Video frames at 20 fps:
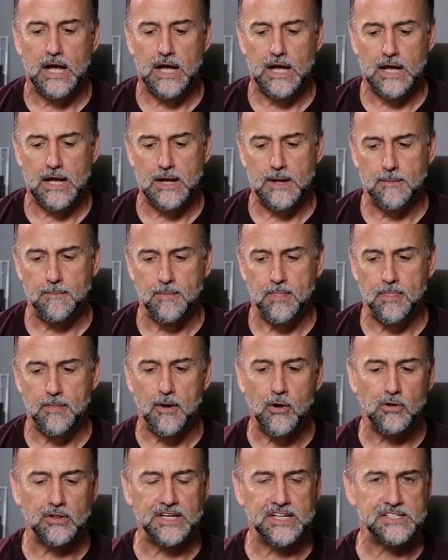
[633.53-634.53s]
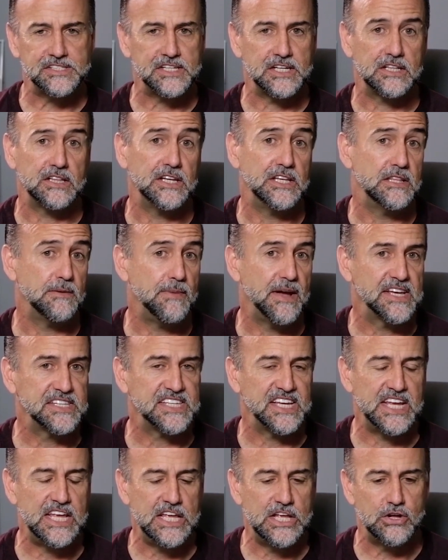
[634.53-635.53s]
um, holistically the
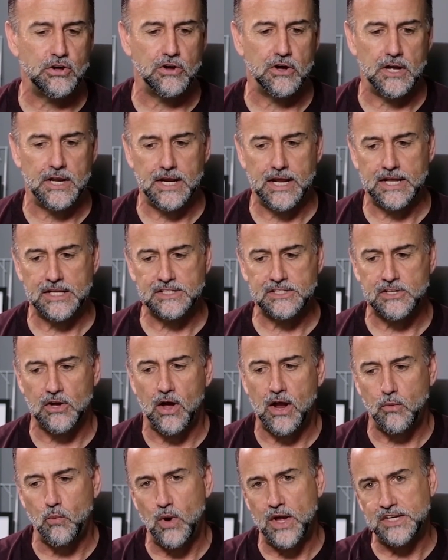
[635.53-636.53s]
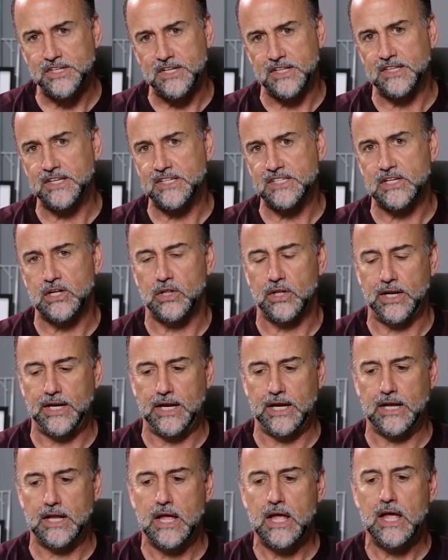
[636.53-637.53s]
best that he could. And so I went to this
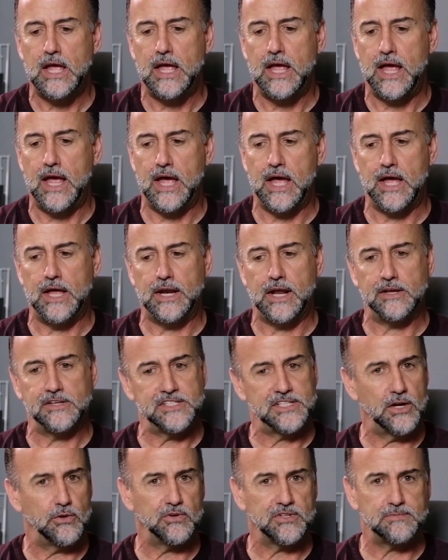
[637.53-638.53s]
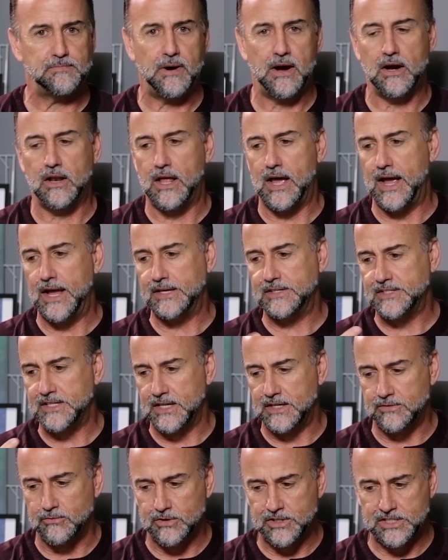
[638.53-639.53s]
clinic and I still was
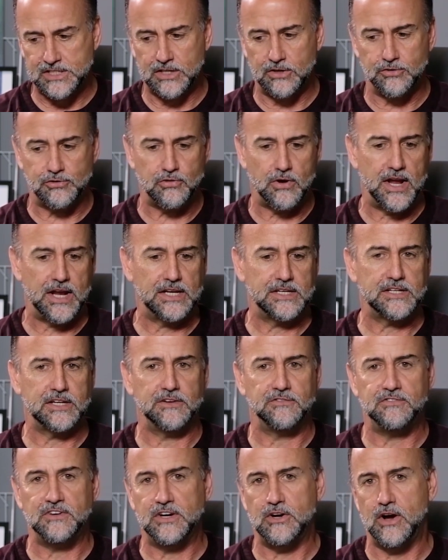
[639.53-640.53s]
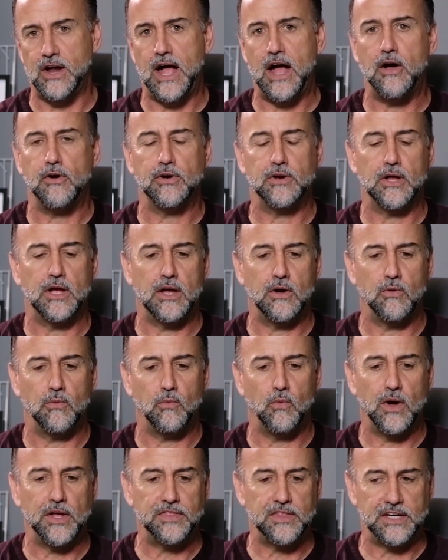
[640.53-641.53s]
paralyzed and was still trying to figure out uh,
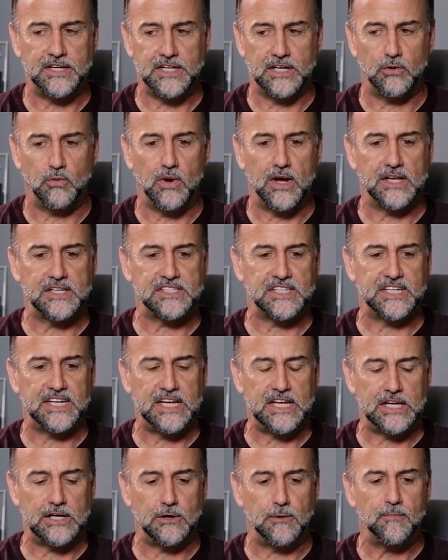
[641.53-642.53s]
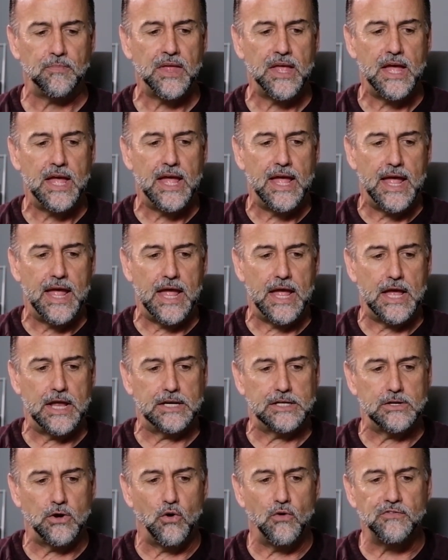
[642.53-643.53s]
what the deal was and to heal.
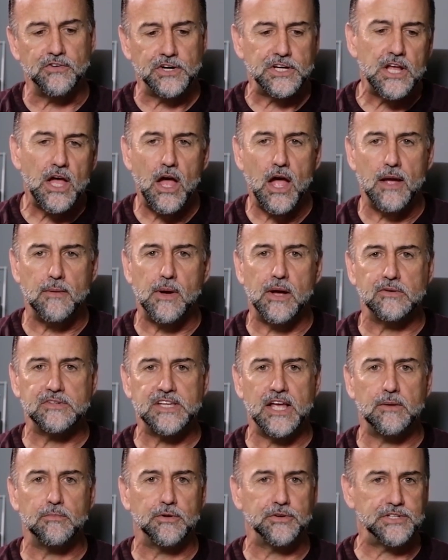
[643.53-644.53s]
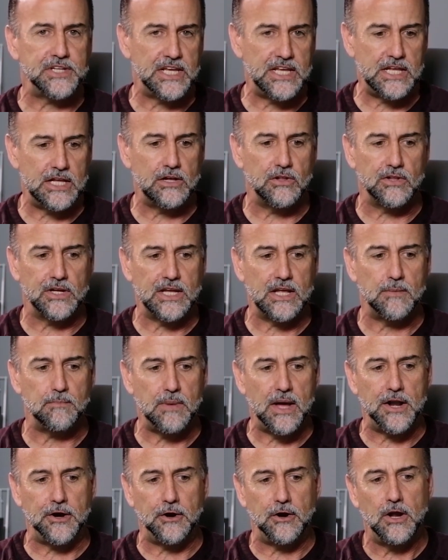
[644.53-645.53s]
And over time, I was able to heal and
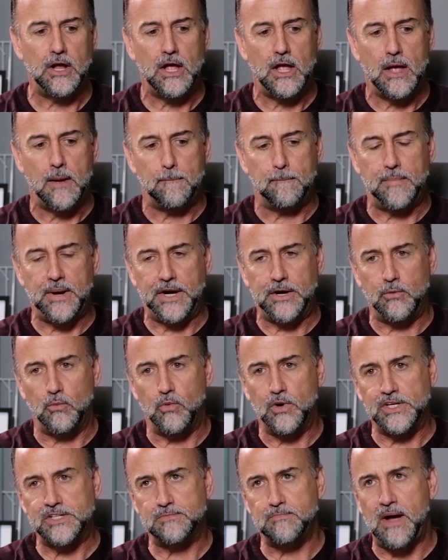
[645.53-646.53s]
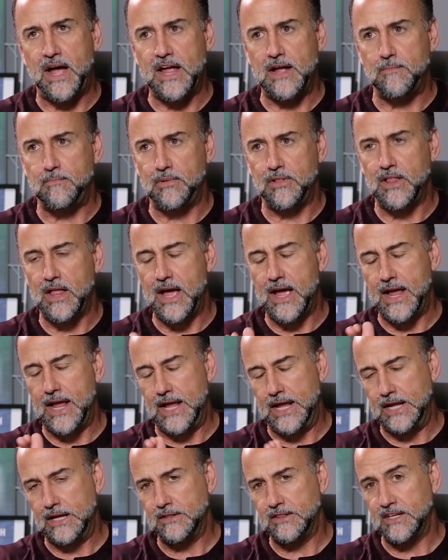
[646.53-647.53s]
get better, but it was by
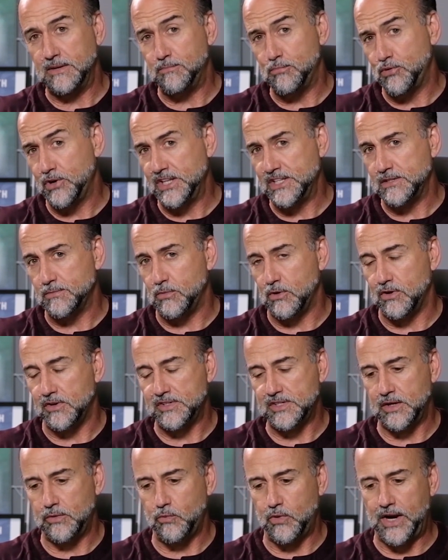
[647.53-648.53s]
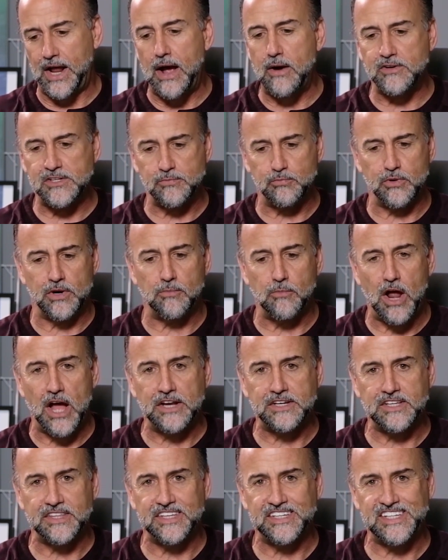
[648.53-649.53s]
applying the principles. And what I was
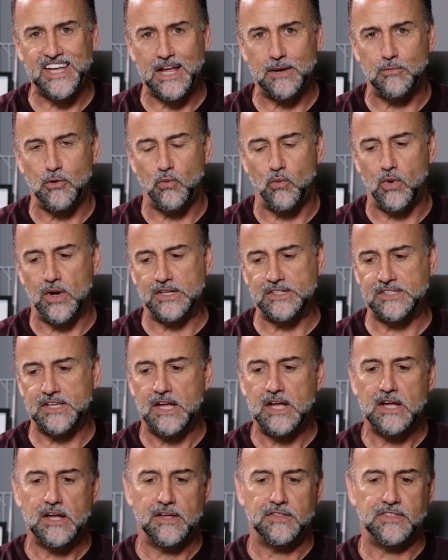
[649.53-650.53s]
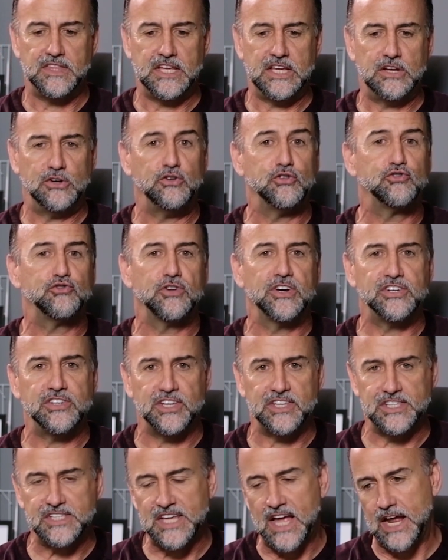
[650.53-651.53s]
brought to the table was the
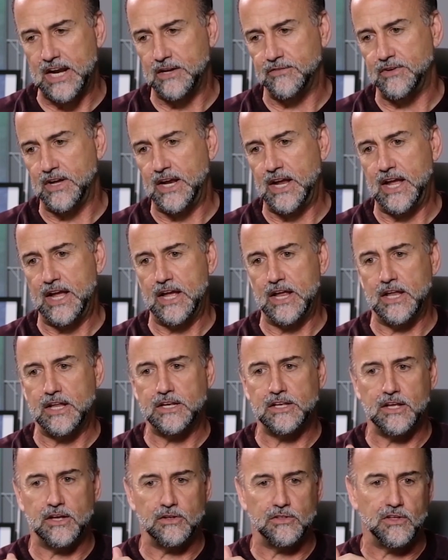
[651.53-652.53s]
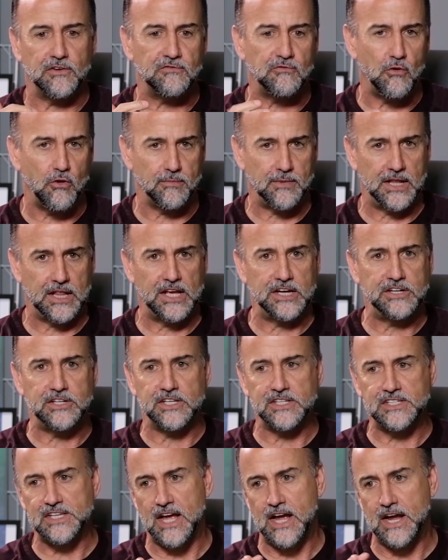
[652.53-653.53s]
nutrition side of it and uh, the
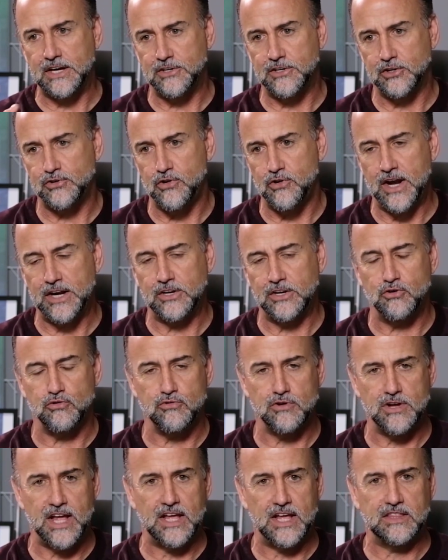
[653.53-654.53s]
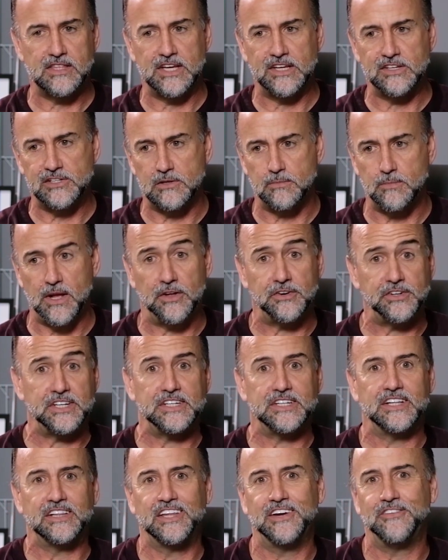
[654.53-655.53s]
formulation side to try to create things to be able
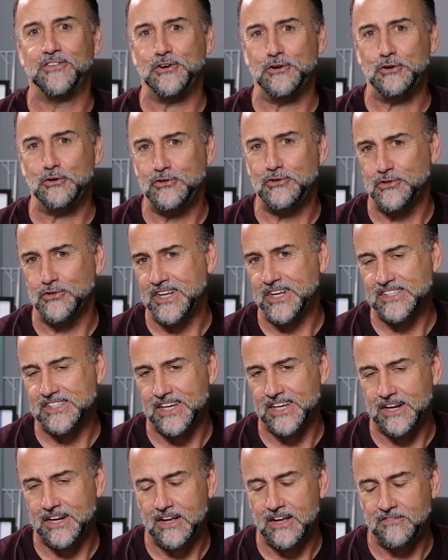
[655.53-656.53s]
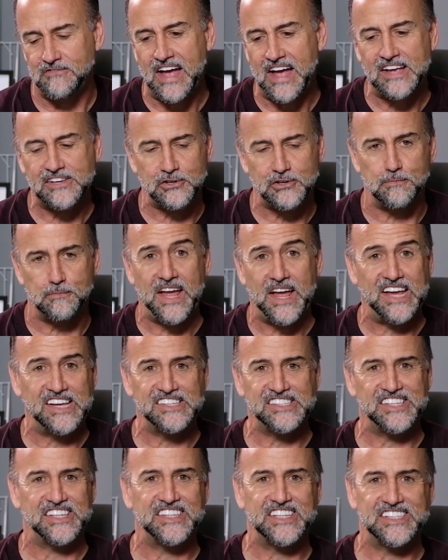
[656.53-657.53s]
to deliver nutrients at a faster
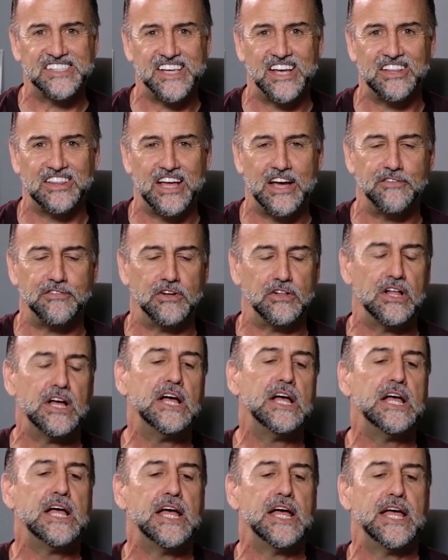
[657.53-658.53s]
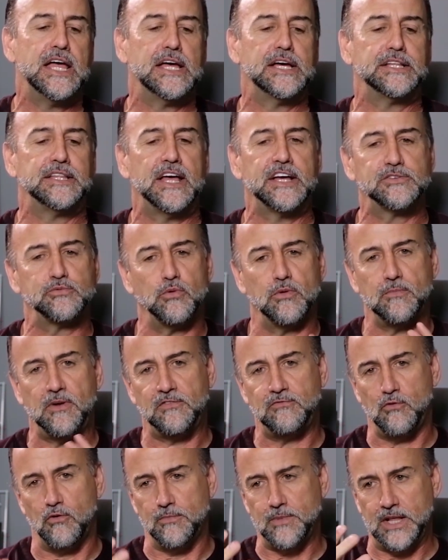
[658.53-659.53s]
pace to the cell level. And that's where
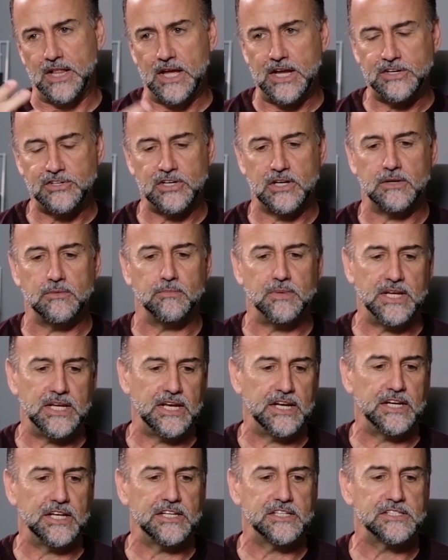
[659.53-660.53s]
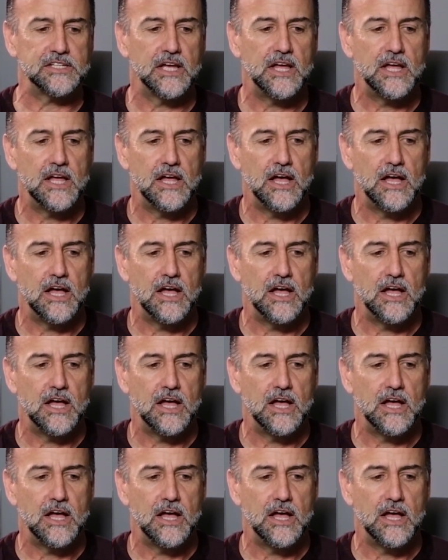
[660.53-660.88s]
my formulation beginnings